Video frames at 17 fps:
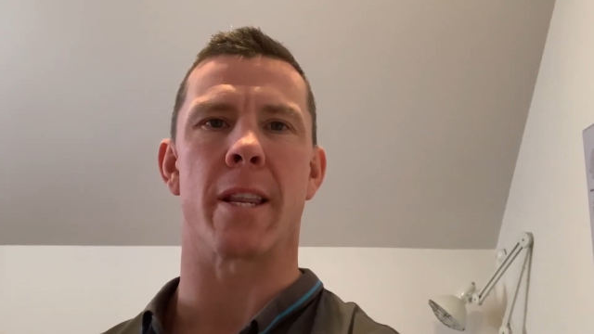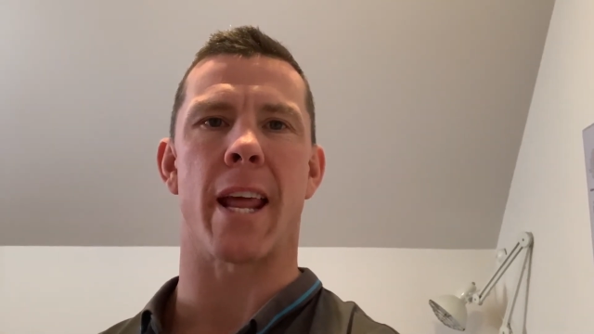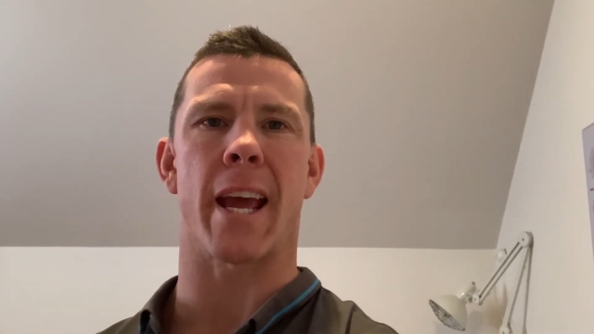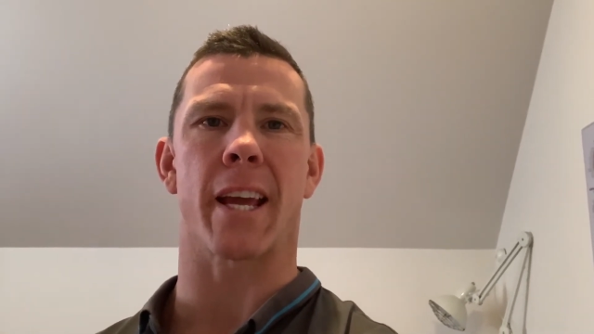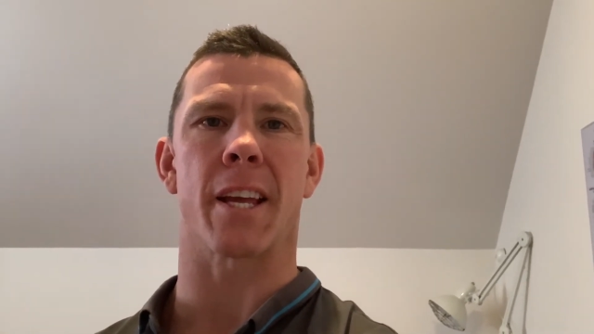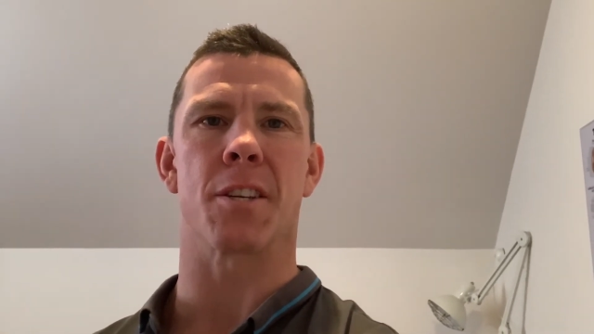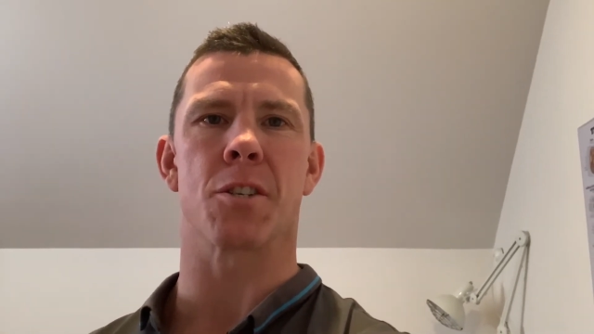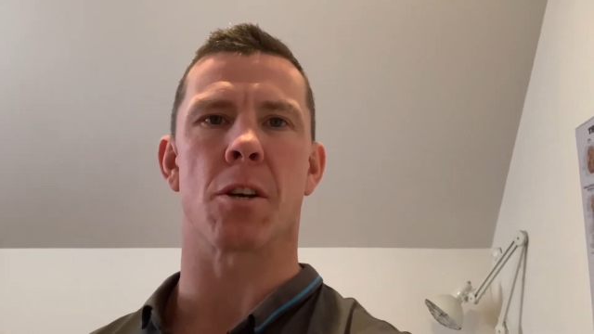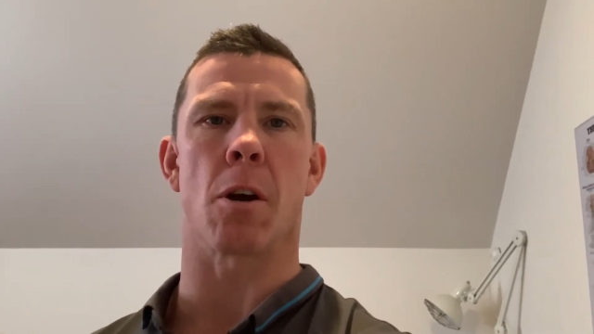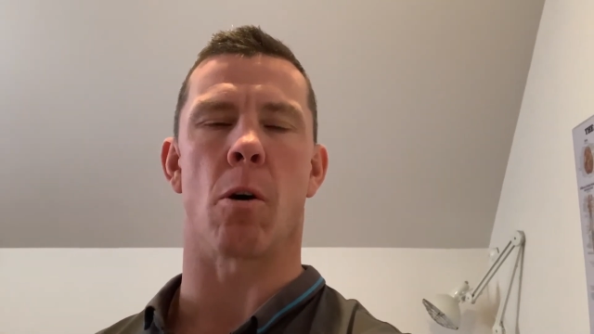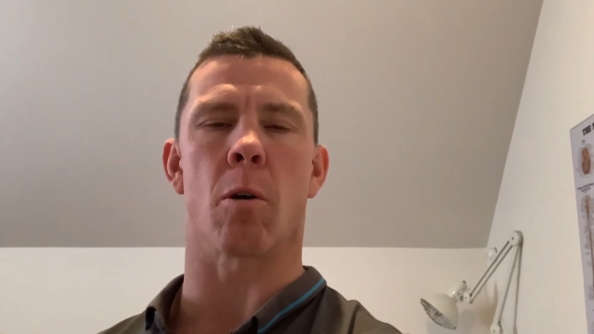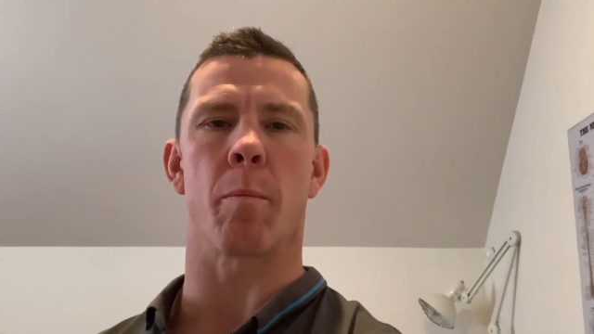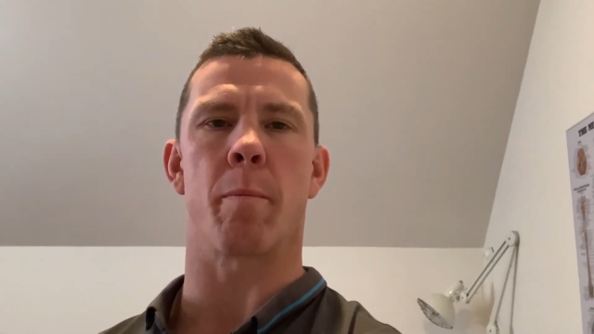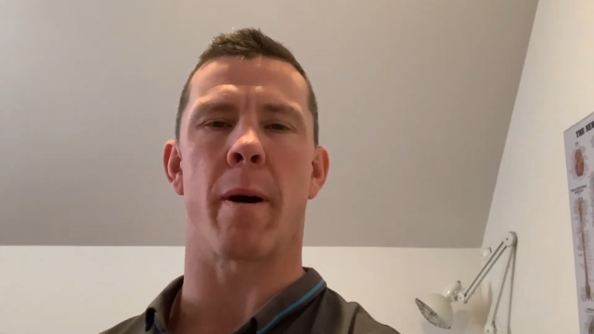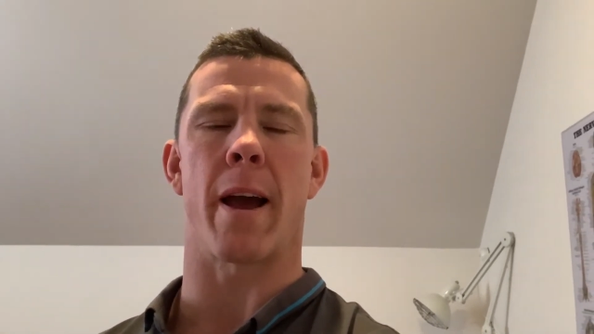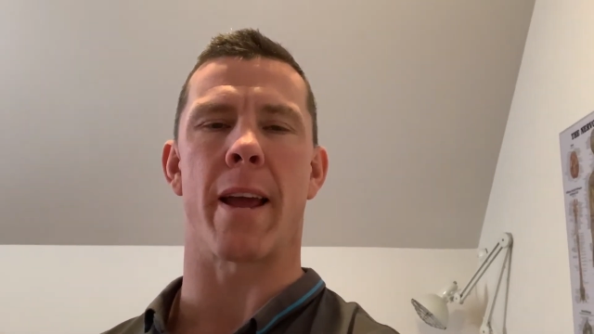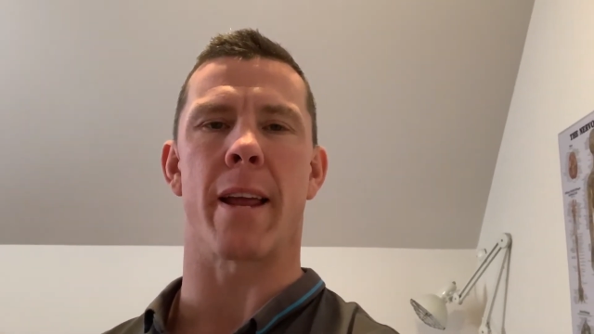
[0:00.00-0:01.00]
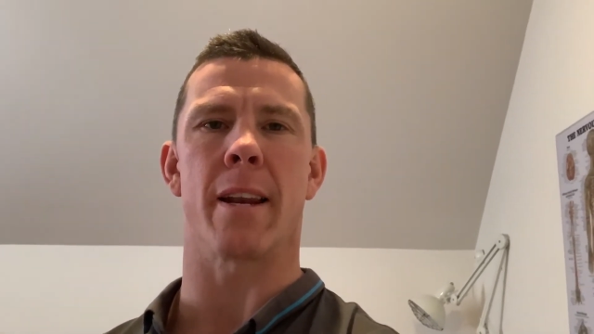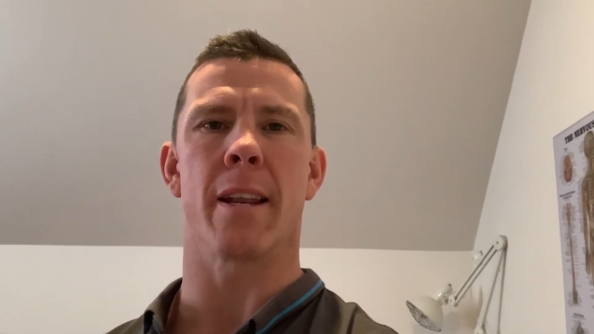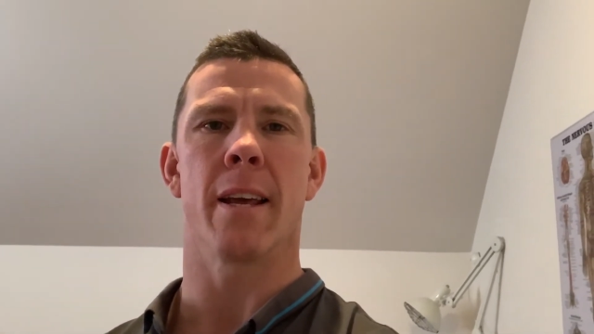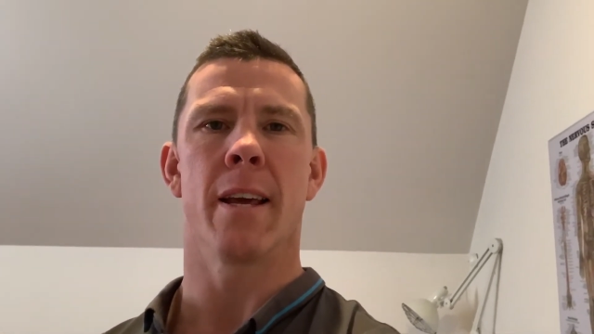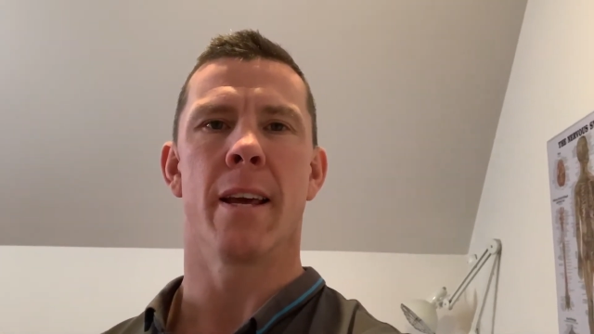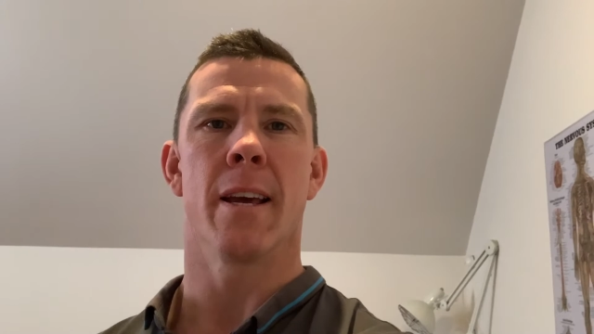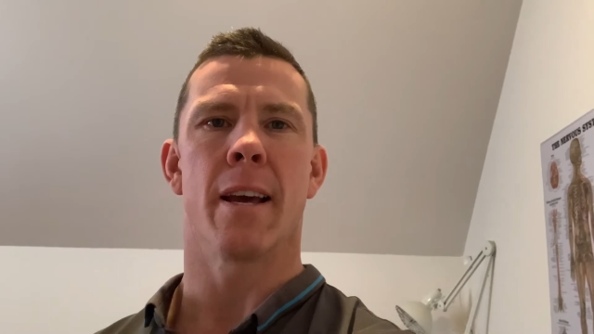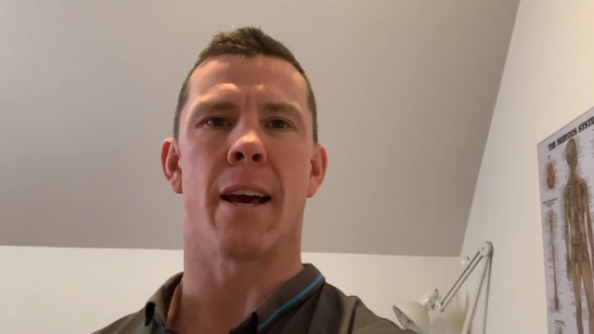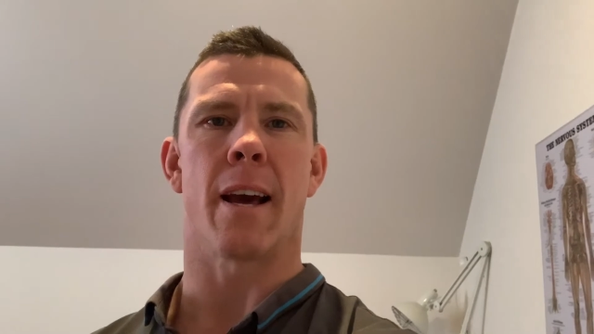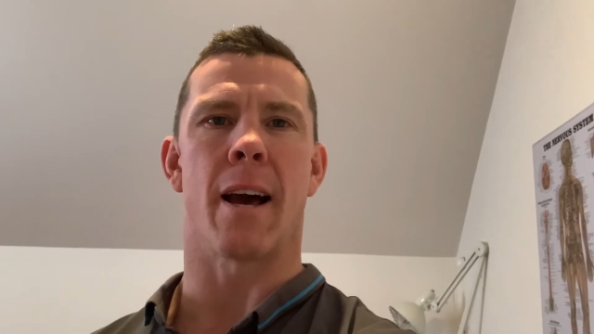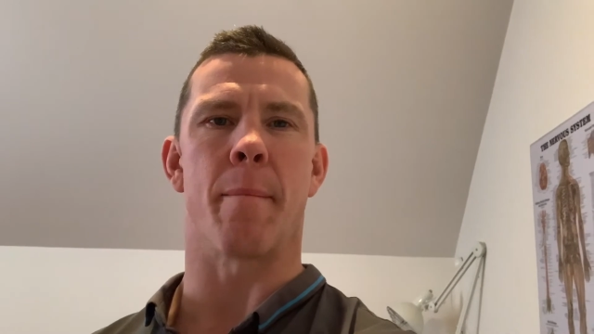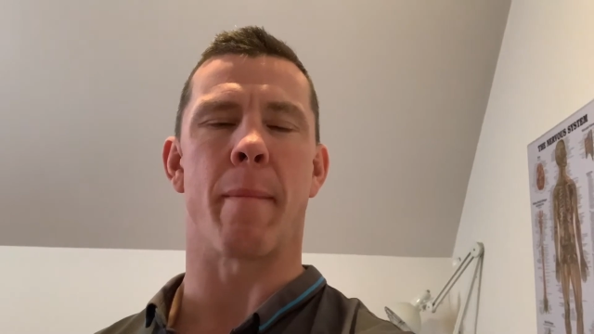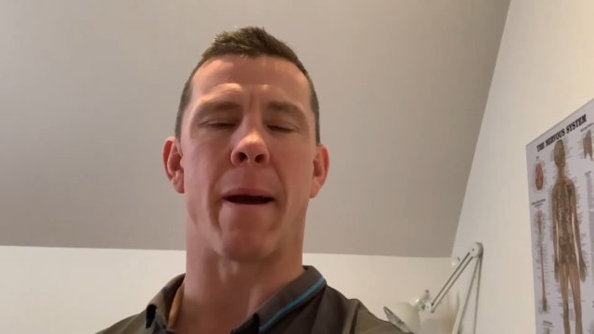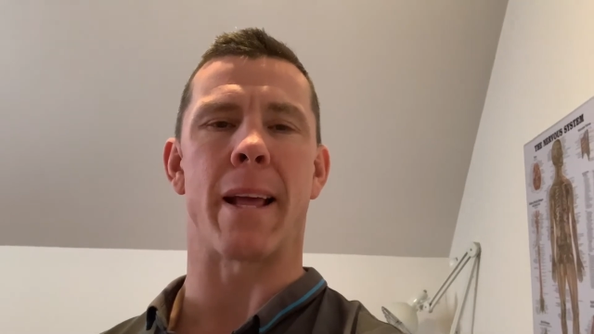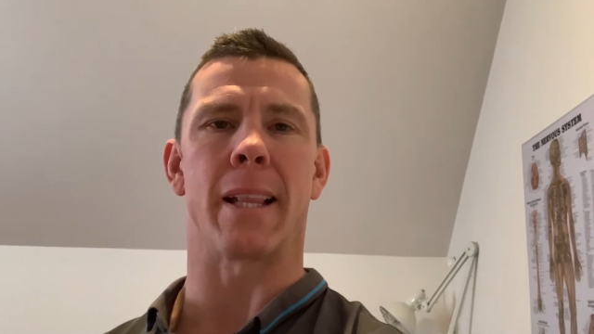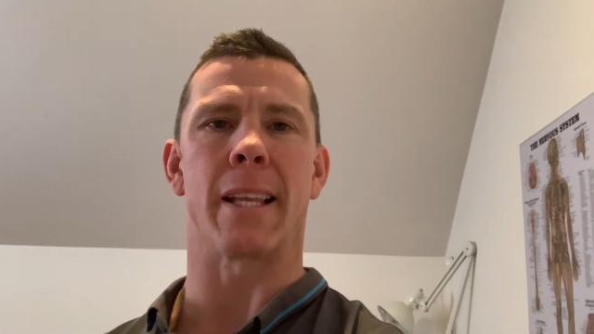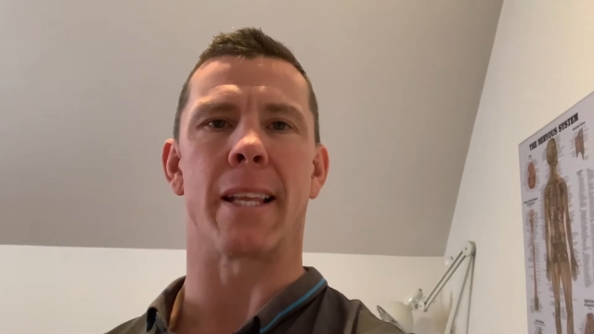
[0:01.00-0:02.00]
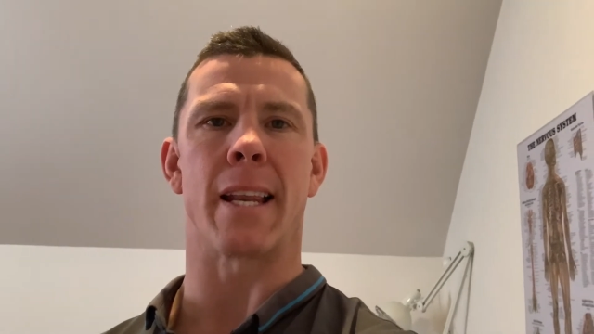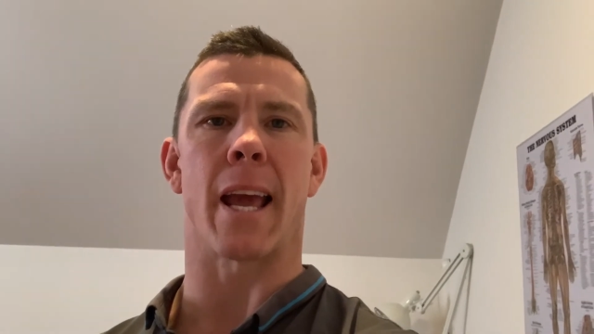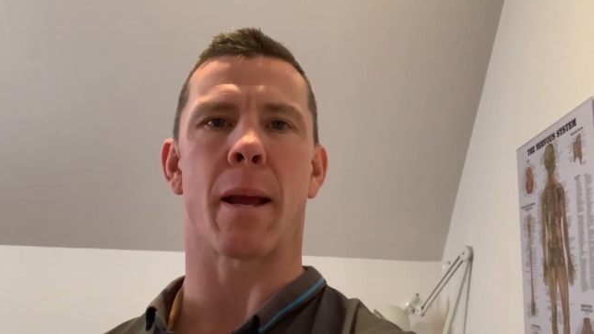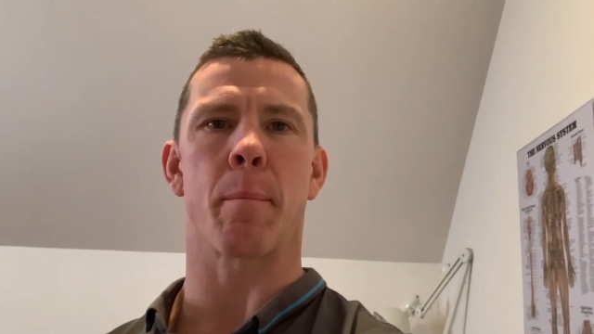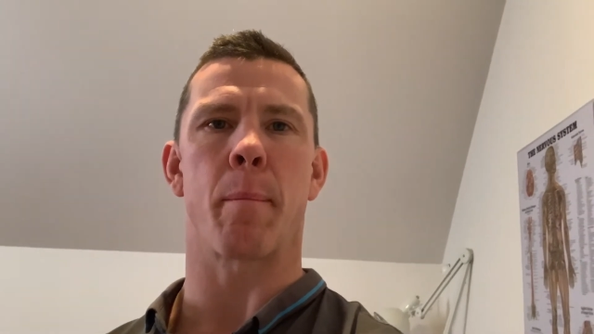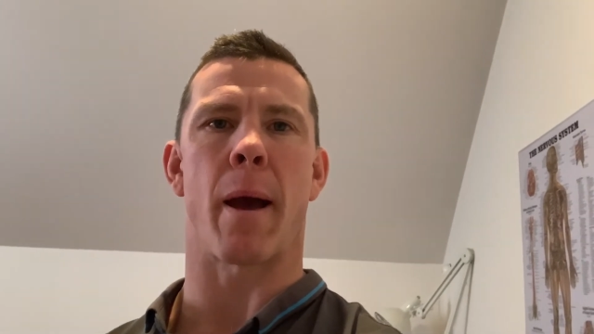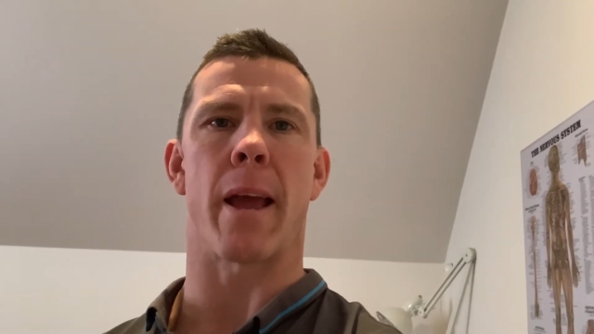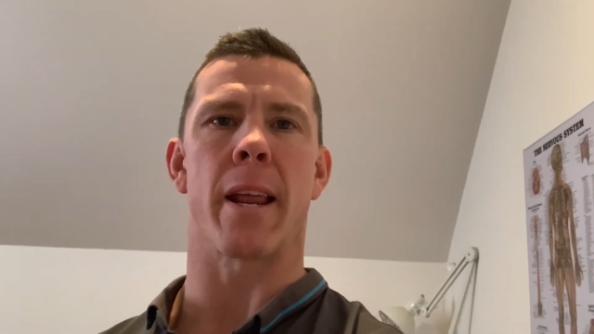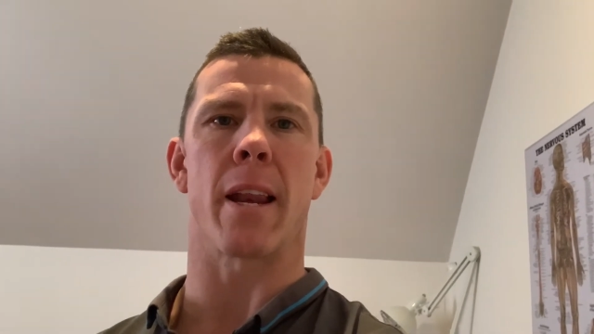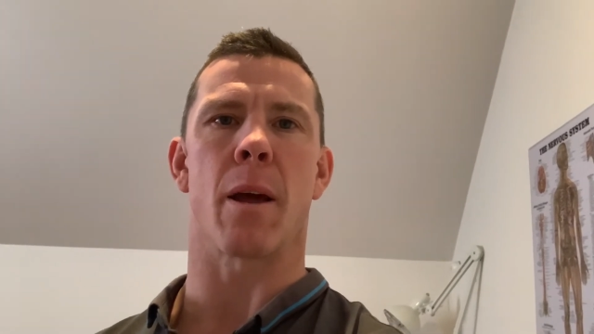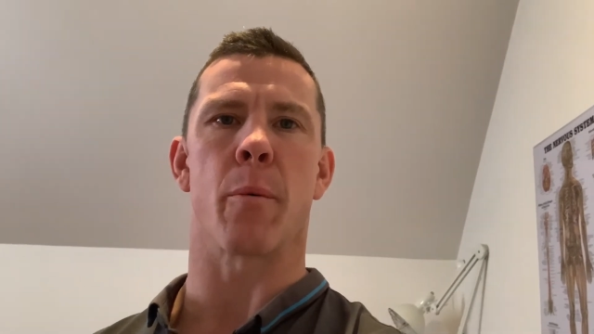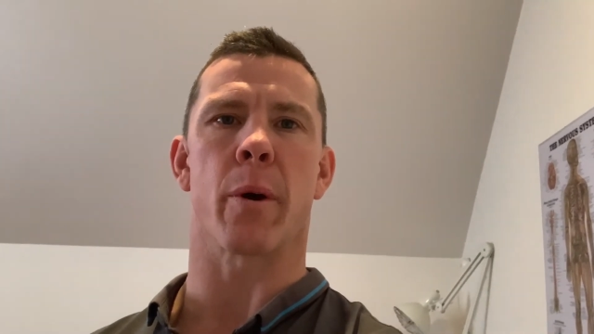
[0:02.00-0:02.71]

neck and shoulder pain, mainly neck pain.